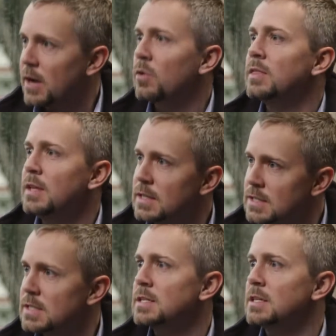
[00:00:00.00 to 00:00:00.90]
better at the
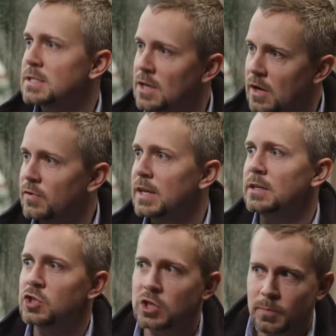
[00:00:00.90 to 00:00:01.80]
existing stuff,
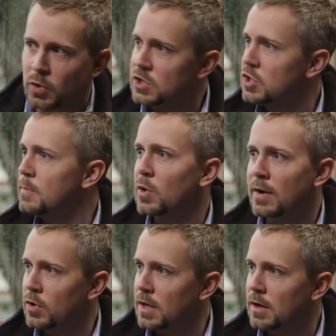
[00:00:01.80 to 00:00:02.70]
getting cheaper and cheaper
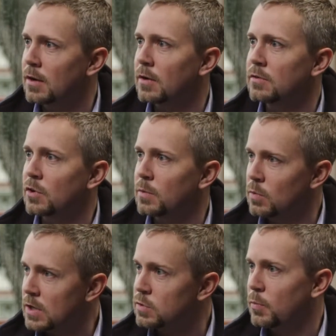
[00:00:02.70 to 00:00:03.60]
every year until
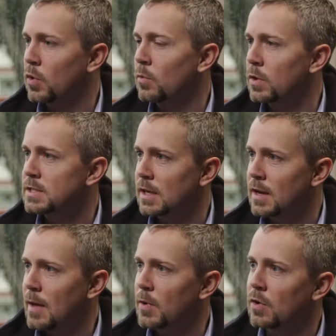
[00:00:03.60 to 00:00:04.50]
we reach a point where it's
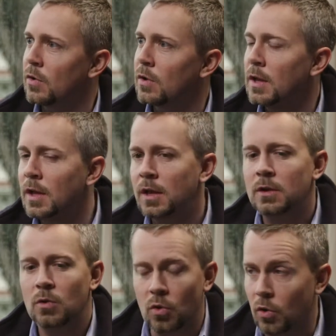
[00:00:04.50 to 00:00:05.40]
economical,
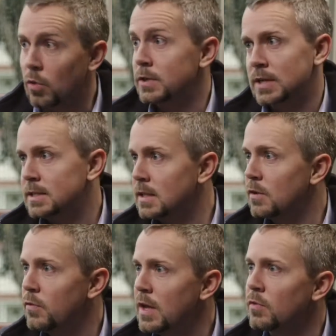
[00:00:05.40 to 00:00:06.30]
or, which I tend
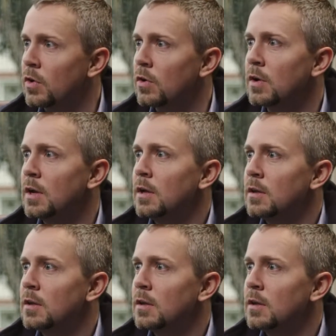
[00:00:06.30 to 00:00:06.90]
to favor,